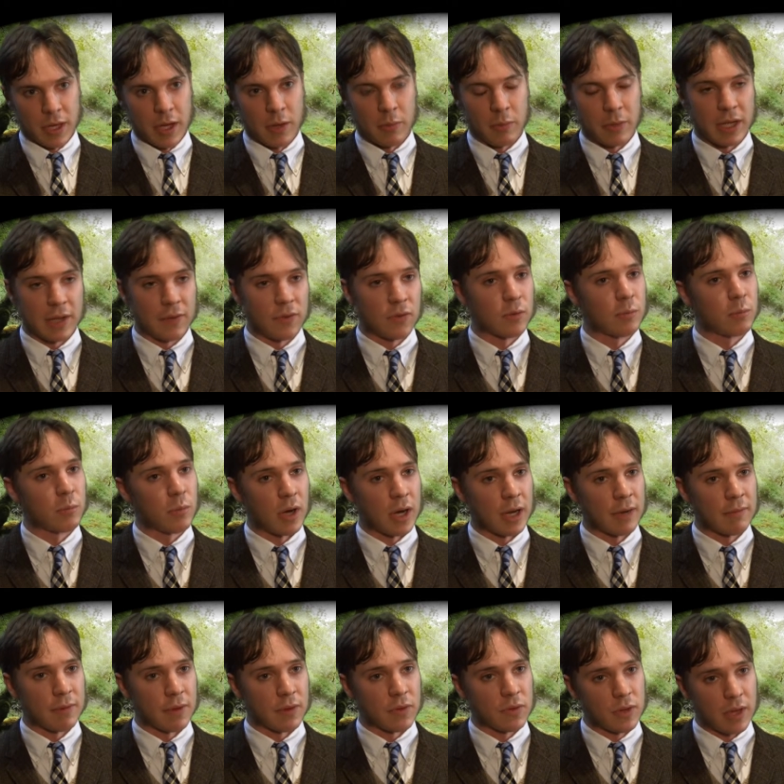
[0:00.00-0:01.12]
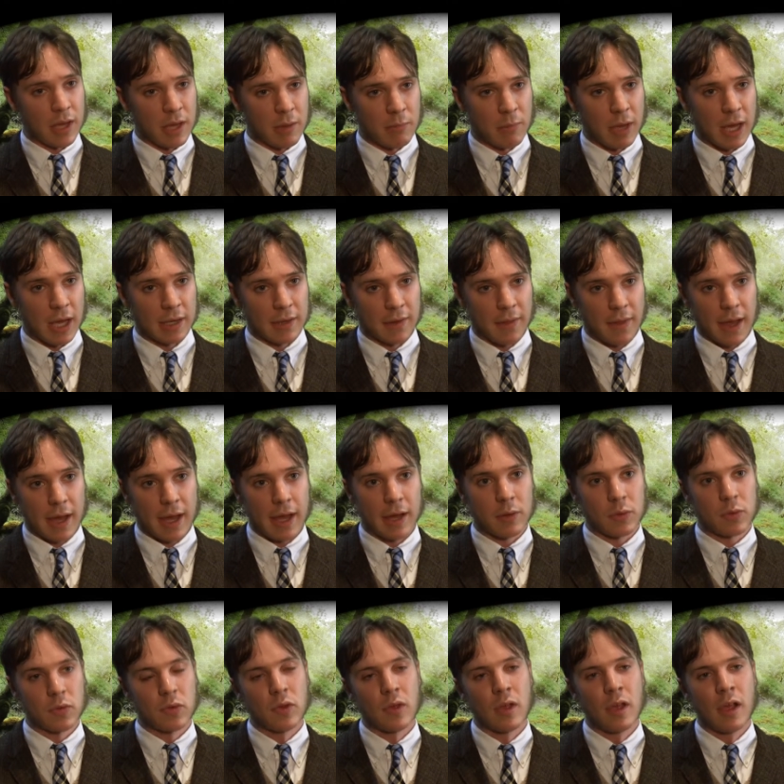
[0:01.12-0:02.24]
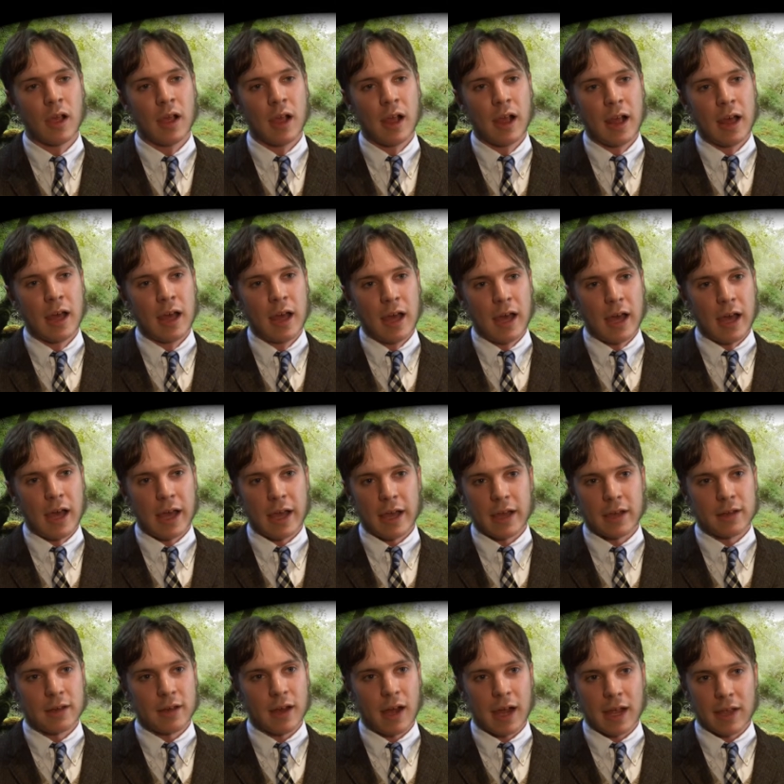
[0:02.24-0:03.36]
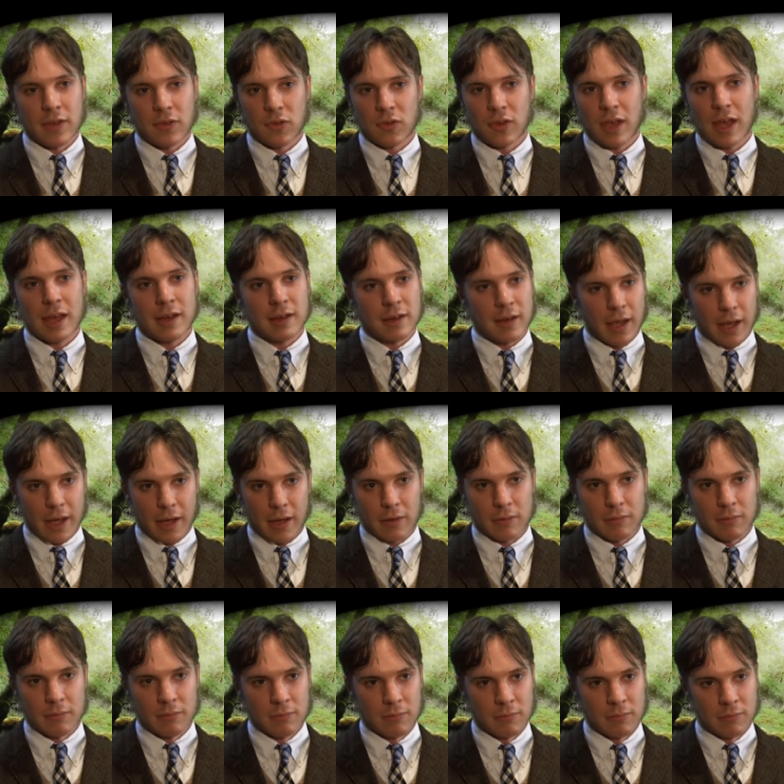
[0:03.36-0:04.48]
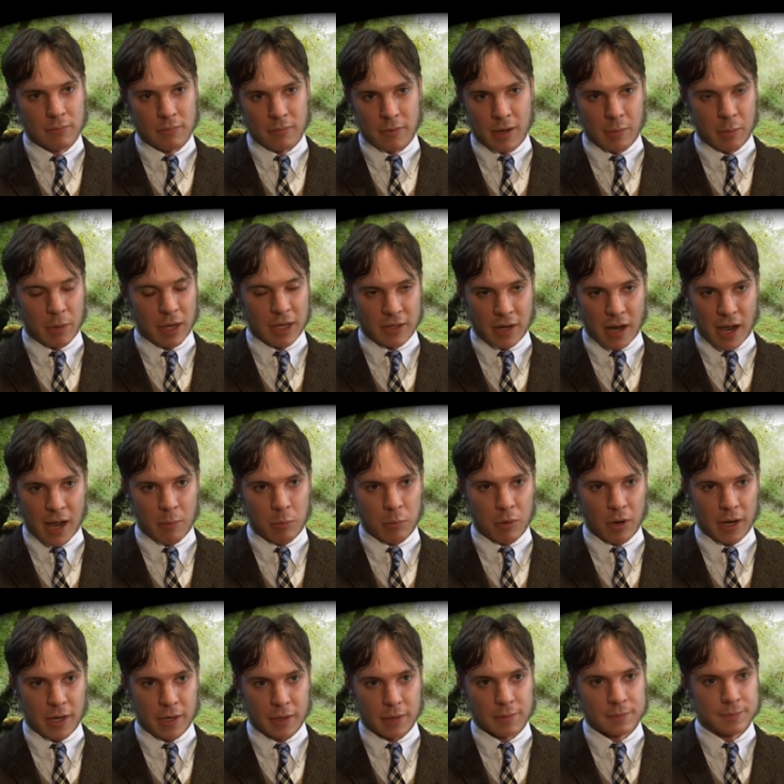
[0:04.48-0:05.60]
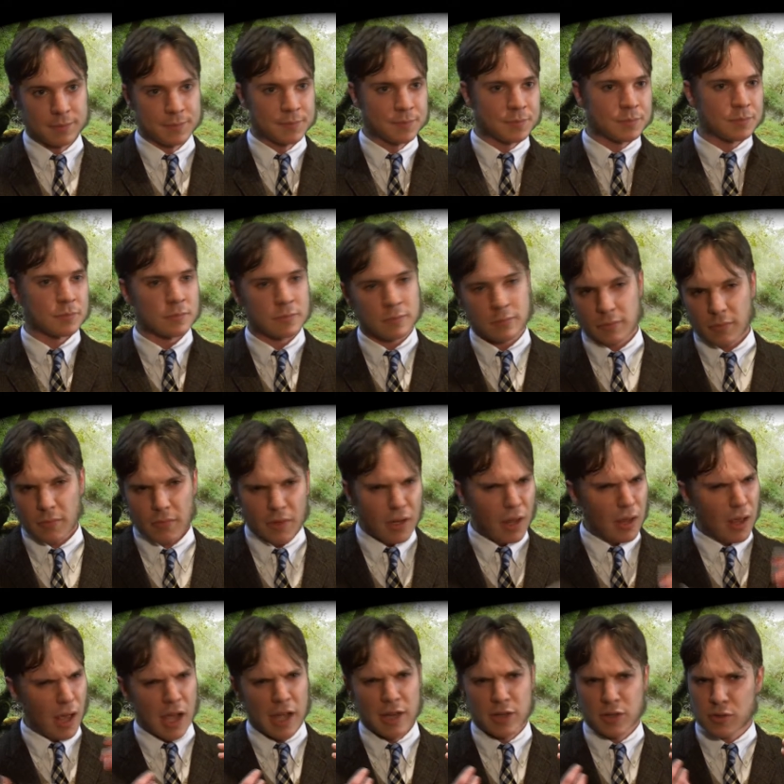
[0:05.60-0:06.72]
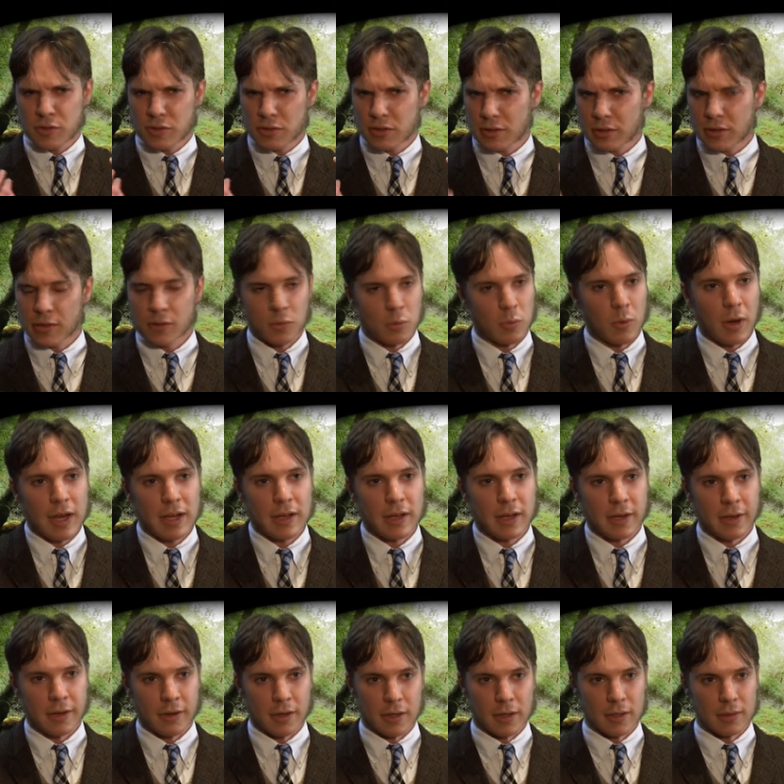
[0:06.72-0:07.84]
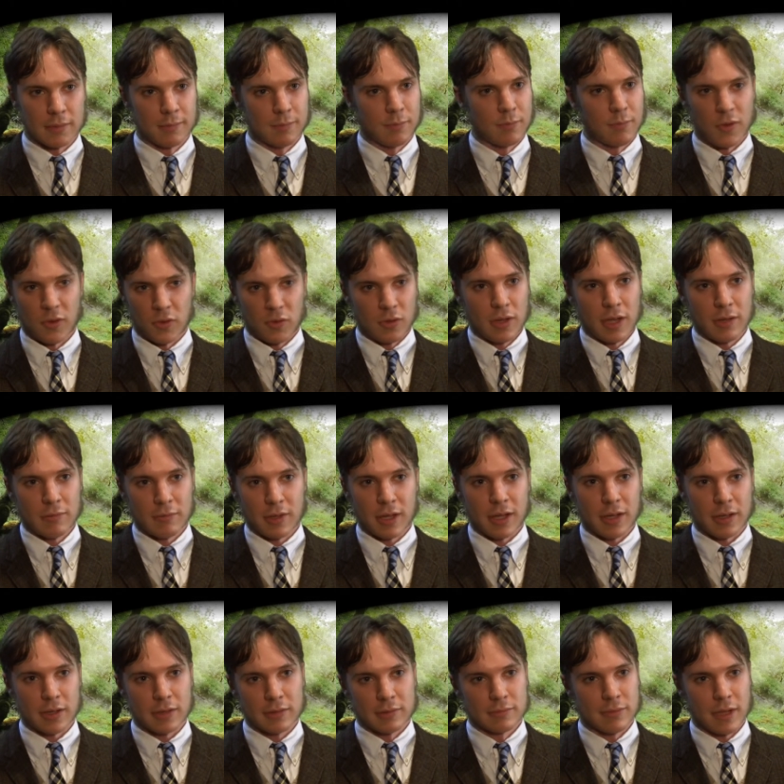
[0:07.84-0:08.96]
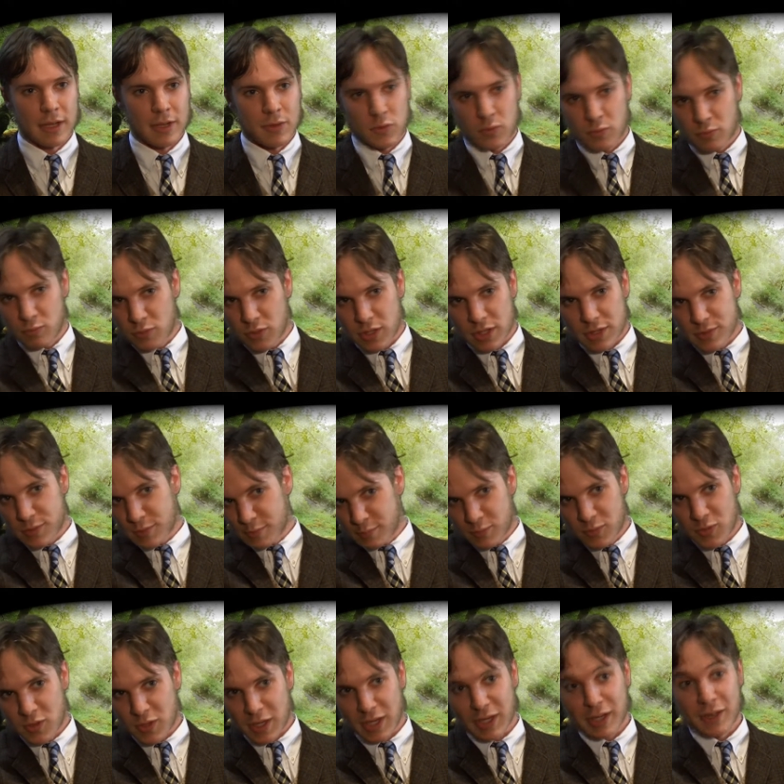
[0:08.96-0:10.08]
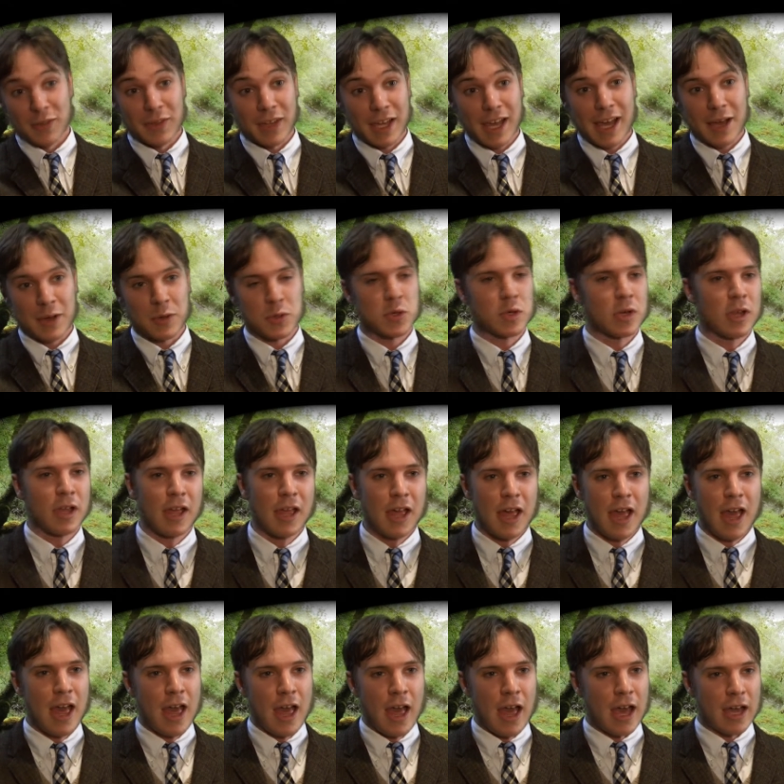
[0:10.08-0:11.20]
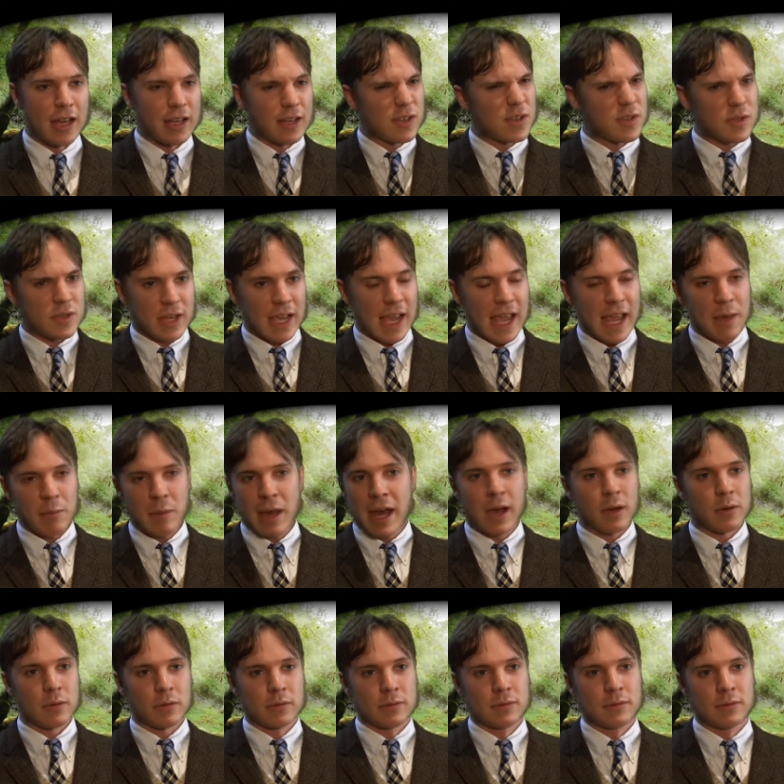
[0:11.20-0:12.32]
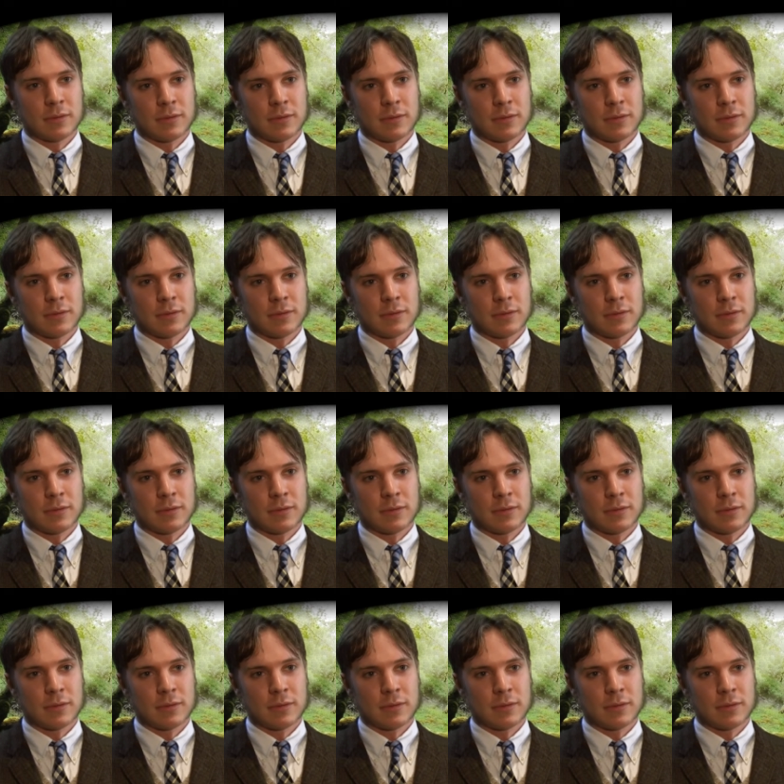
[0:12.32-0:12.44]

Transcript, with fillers: went out, we had some breakfast, came back to the house, and I sat down at my typewriter and just started writing her this love letter as she's sitting on the couch. And it just came out.